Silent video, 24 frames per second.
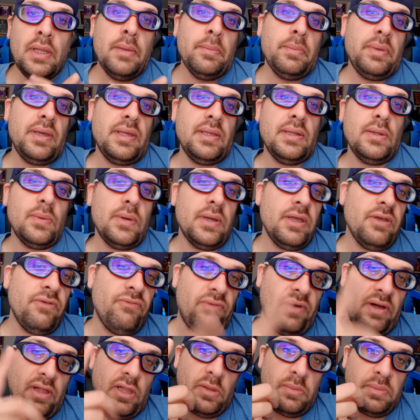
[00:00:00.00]
But anyway,
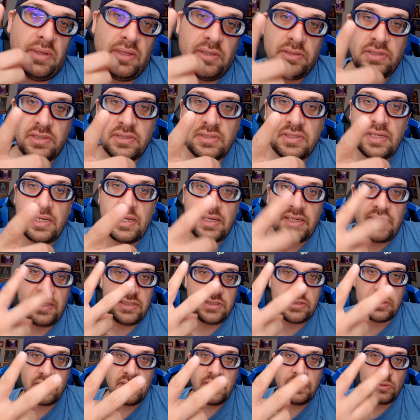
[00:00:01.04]
follow me on TikTok,
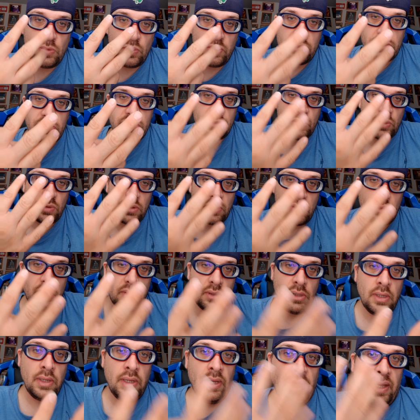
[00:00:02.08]
Instagram, Twitch, Twitter,
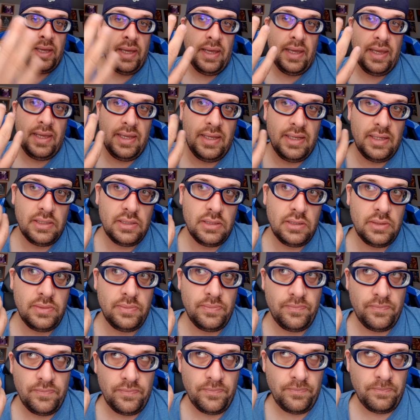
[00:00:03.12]
and
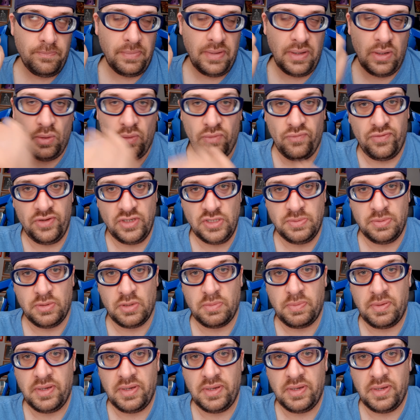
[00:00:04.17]
my own Facebook